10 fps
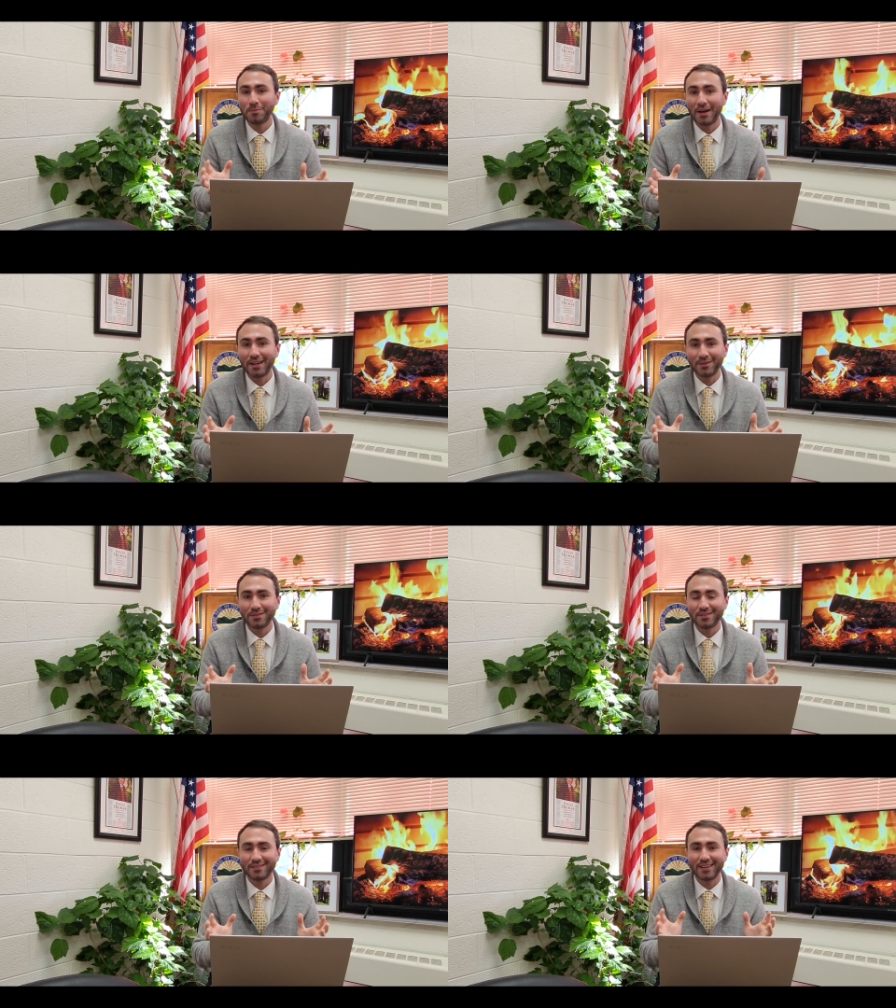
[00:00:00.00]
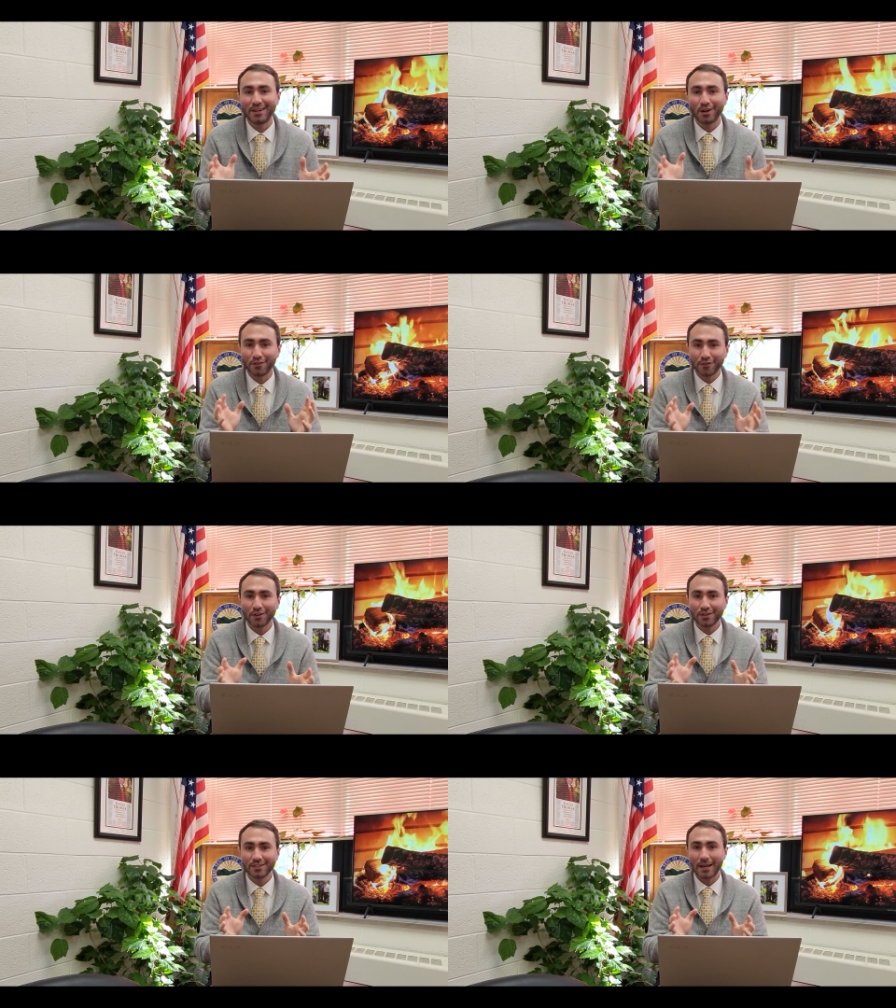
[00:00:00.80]
BIOS in our
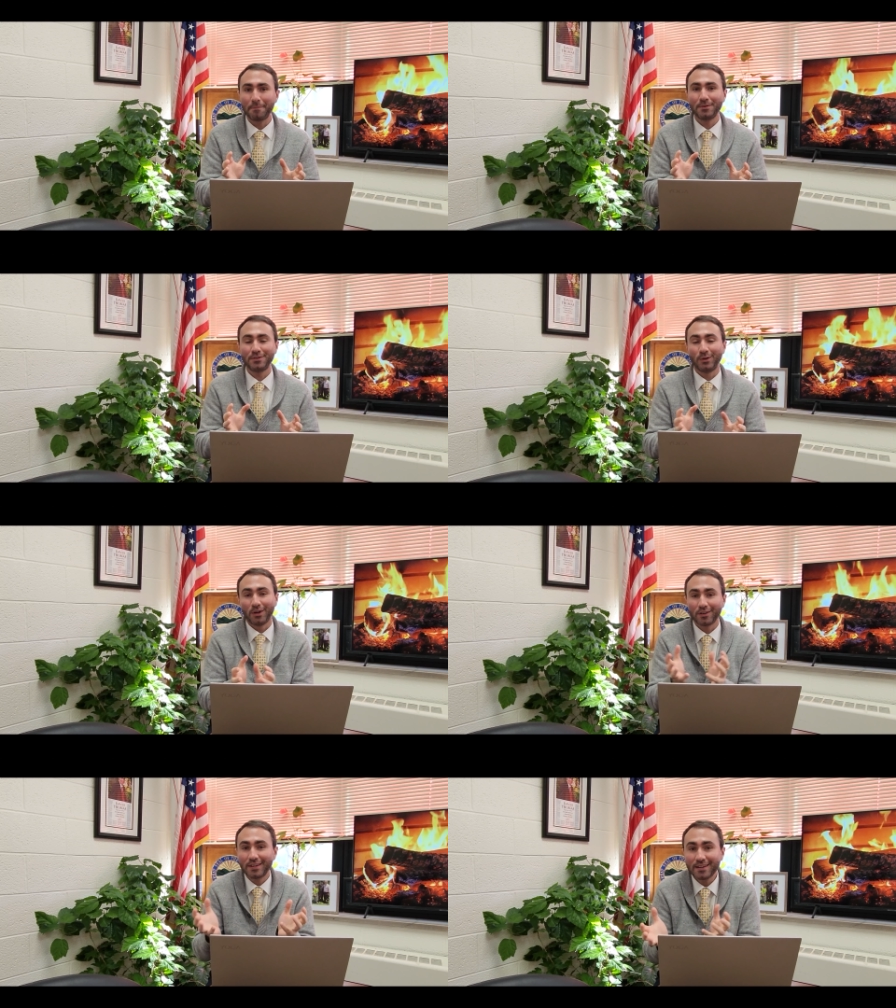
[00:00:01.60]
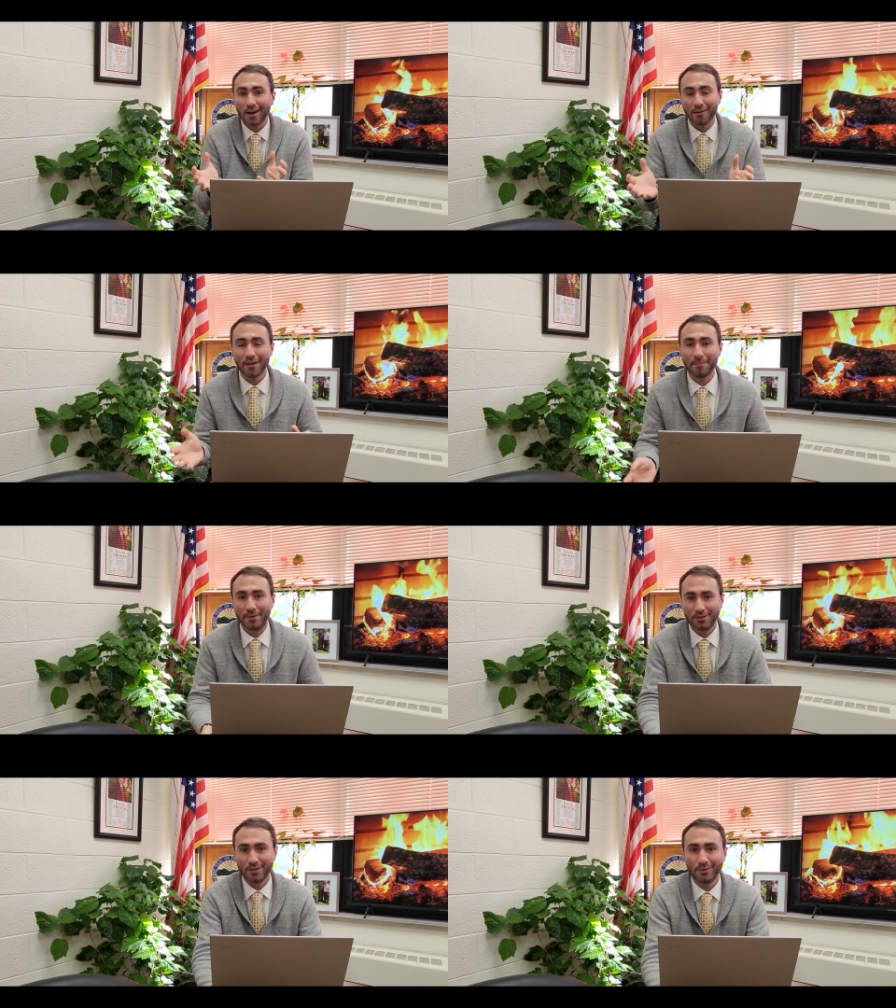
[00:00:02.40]
first episode, our kickoff
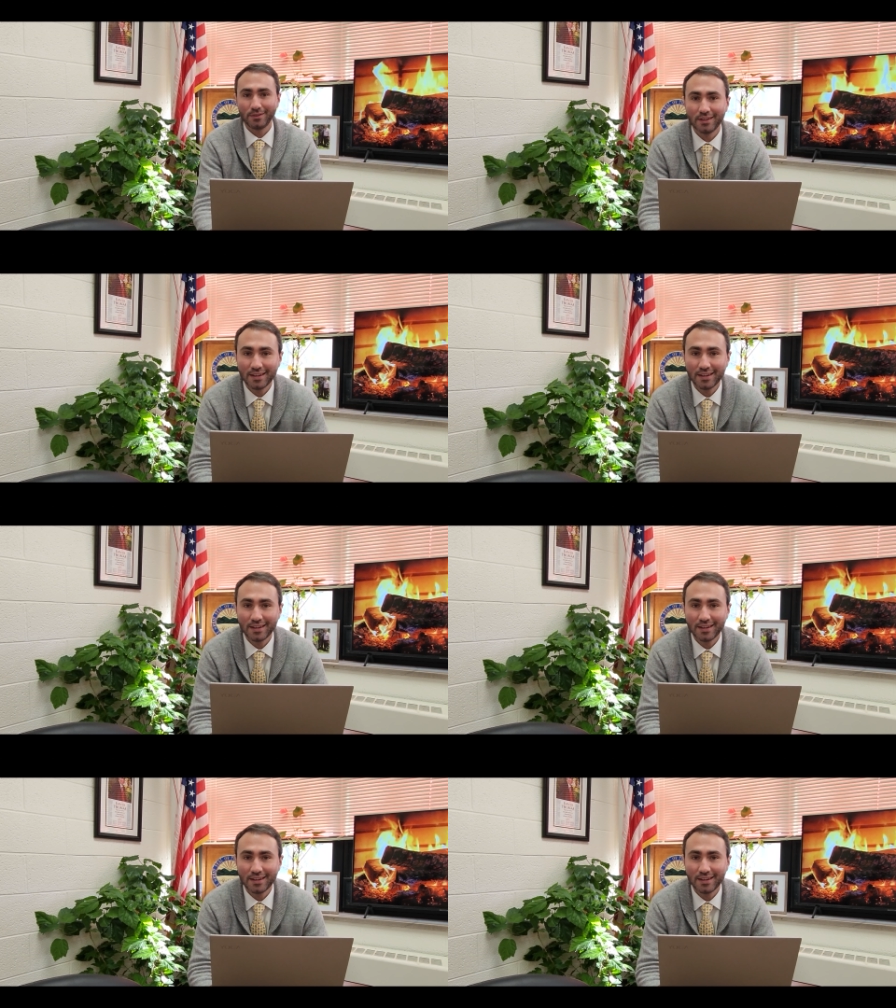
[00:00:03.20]
episode,